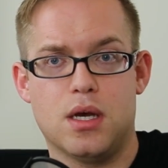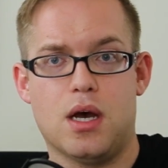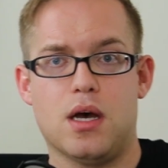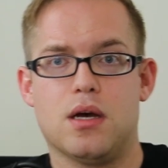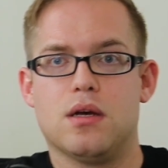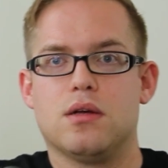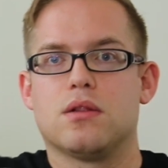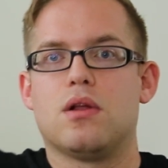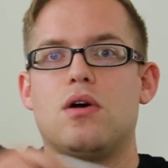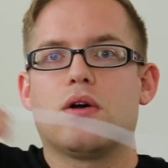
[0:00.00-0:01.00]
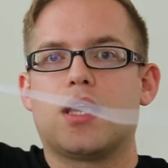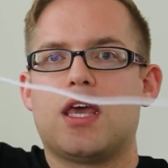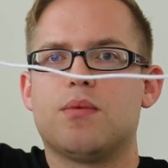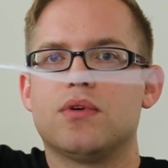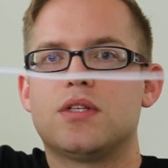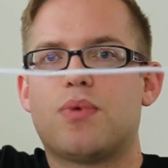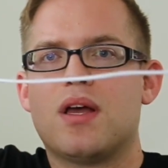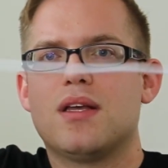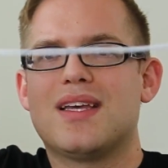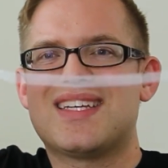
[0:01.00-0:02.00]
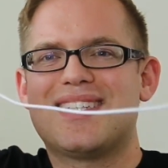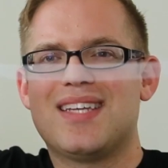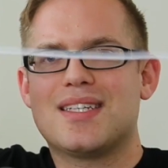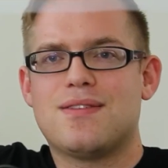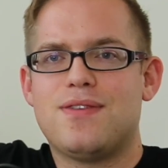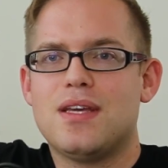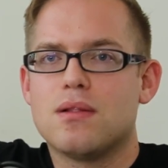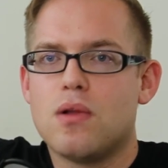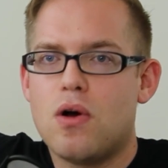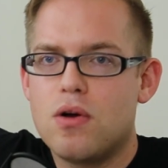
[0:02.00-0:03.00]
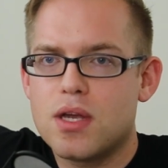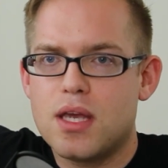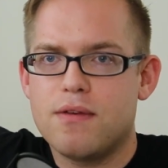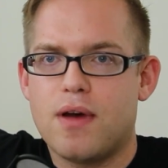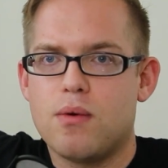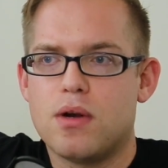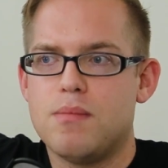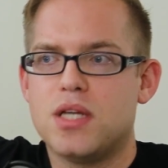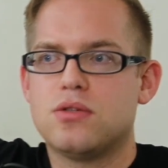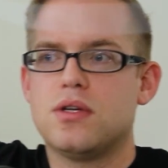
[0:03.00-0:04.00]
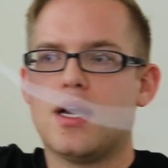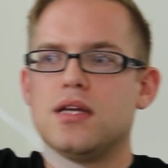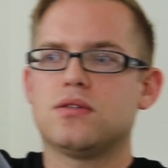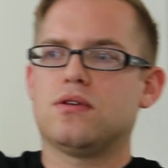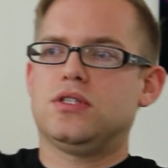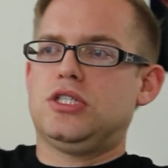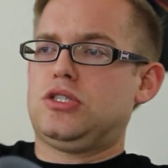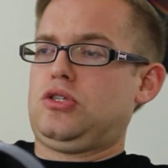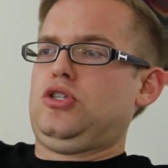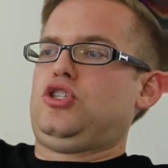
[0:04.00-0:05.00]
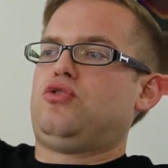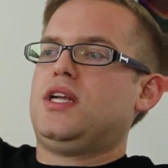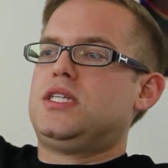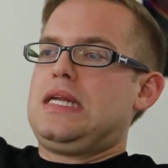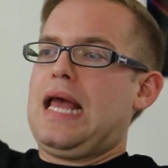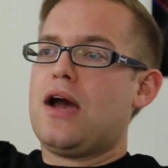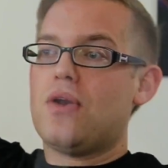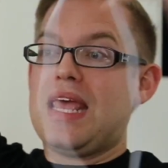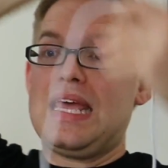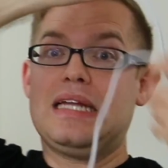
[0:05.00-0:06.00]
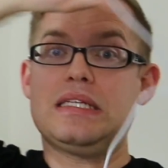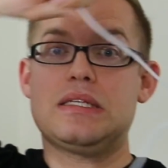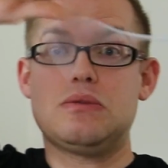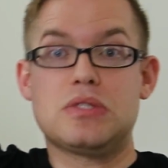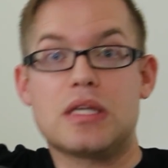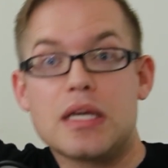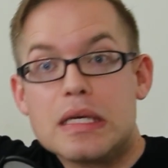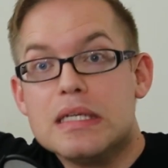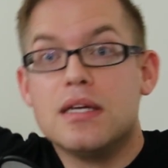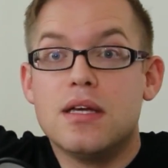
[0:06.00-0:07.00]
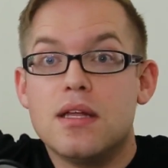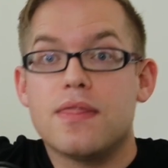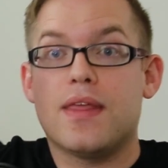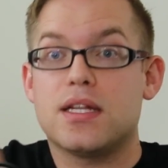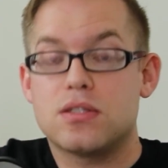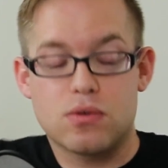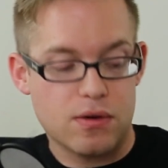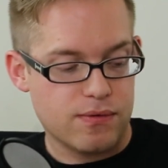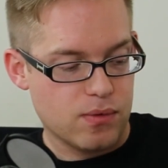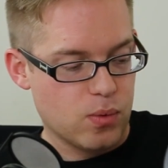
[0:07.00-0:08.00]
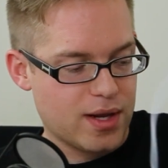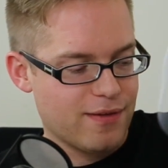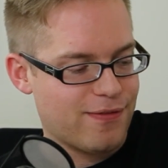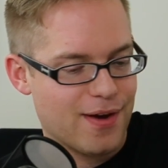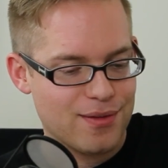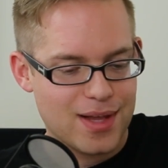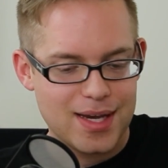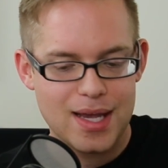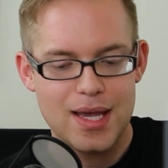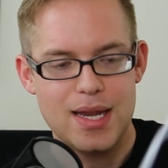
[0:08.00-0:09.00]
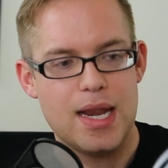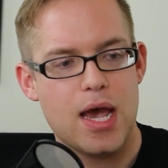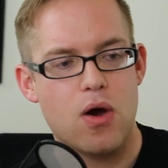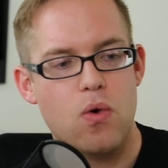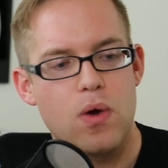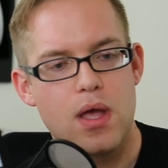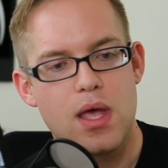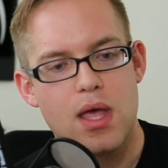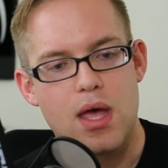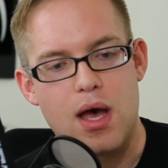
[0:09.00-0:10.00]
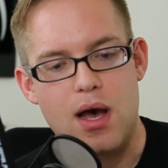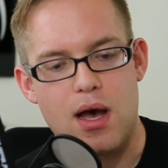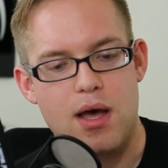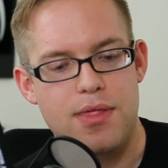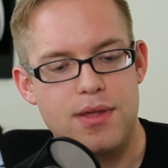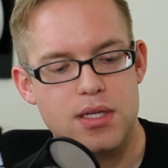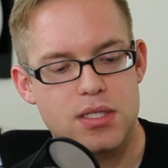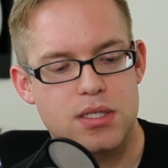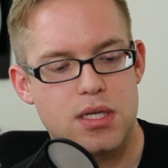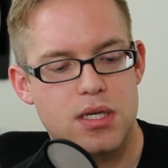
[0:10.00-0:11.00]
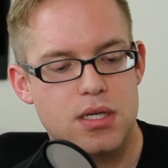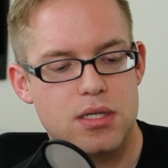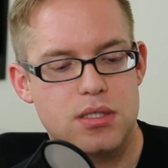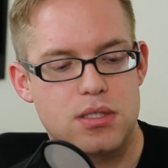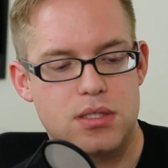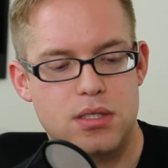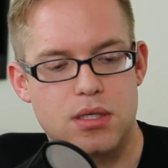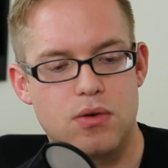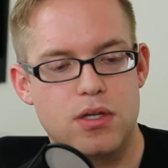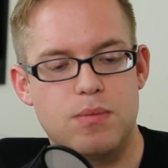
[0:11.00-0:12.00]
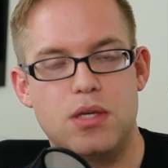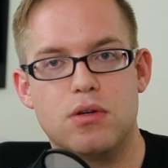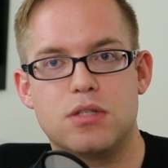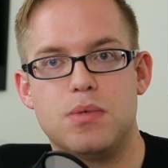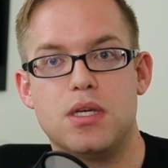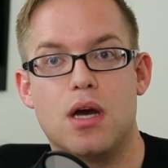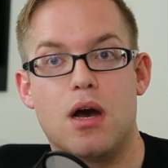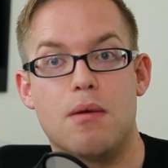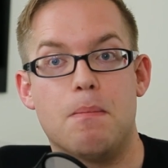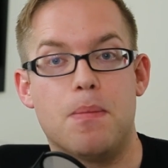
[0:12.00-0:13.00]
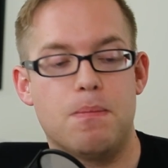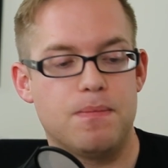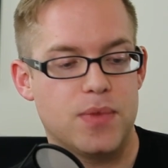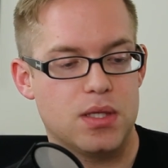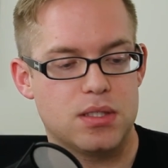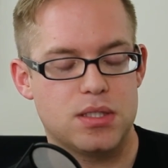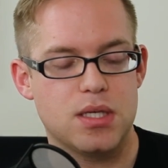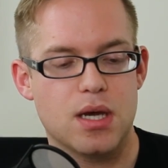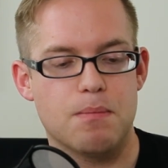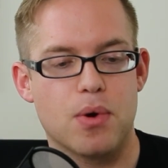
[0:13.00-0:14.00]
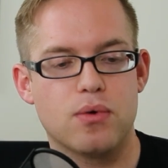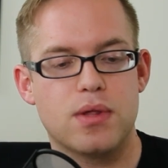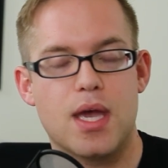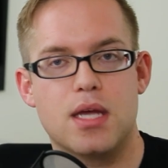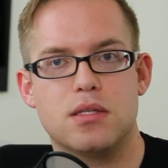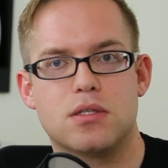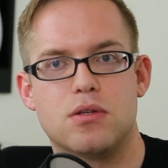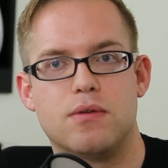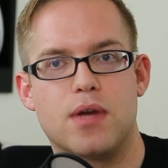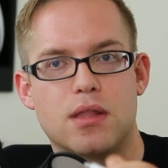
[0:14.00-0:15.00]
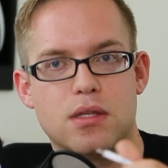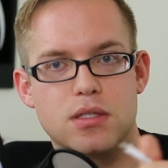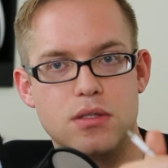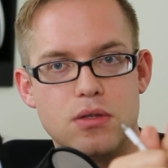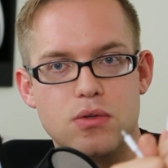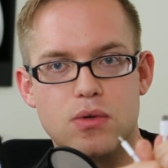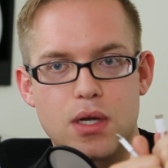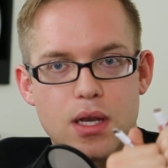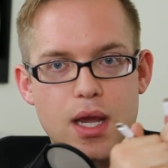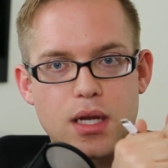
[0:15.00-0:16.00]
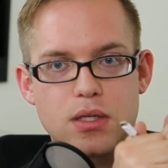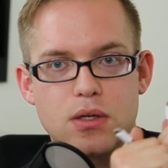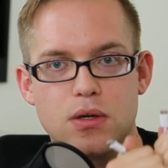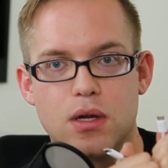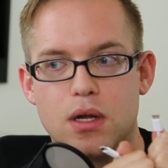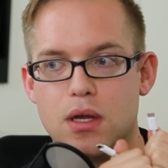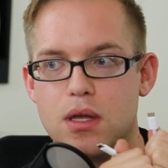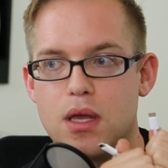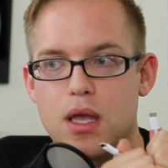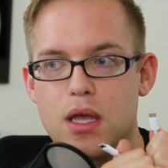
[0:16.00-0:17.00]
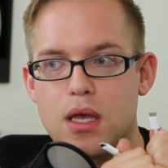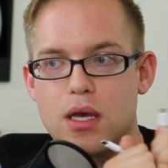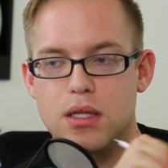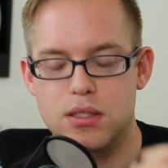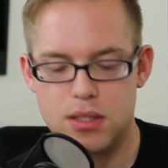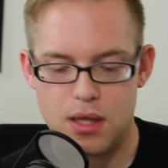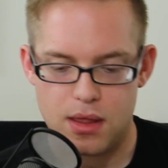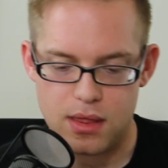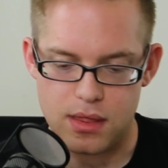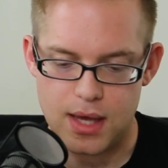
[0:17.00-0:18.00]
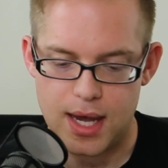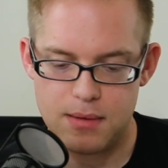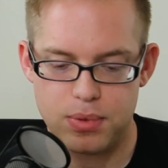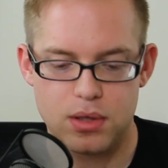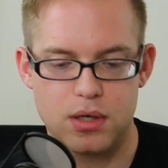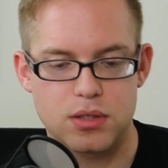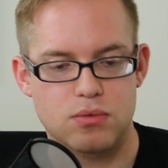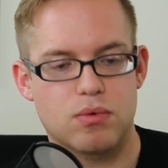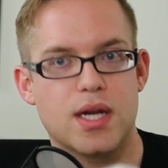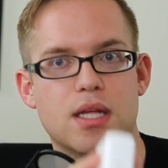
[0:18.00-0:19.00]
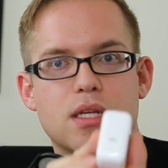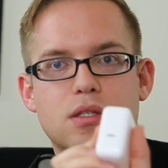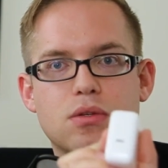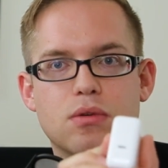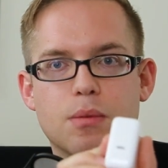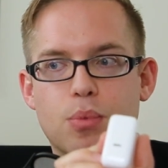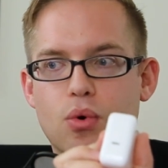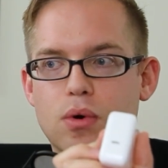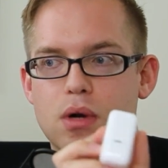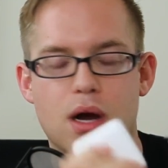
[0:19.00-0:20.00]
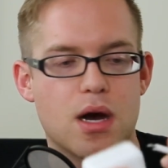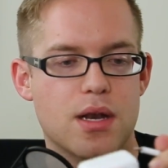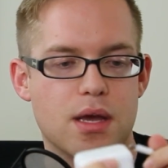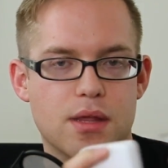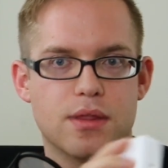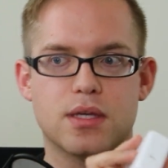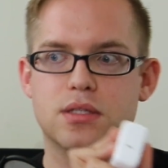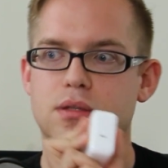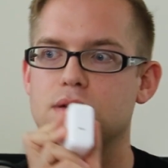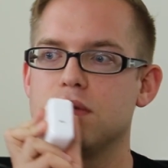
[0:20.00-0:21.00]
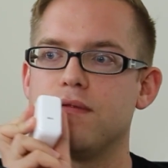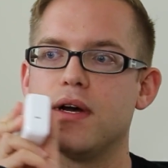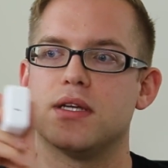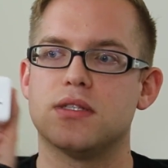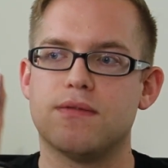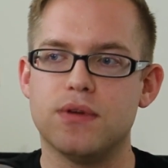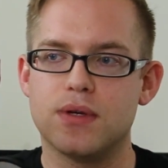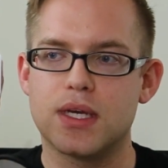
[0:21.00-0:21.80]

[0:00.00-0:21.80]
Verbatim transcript: uh, long cable. It's probably like six feet long if I were to measure it. I sort of just stretched it out and it was like, that's sort of what it felt like. Now, uh, this is going to be USB on C on both ends. So you've got this new connector and that plugs right into the port on this little device, if you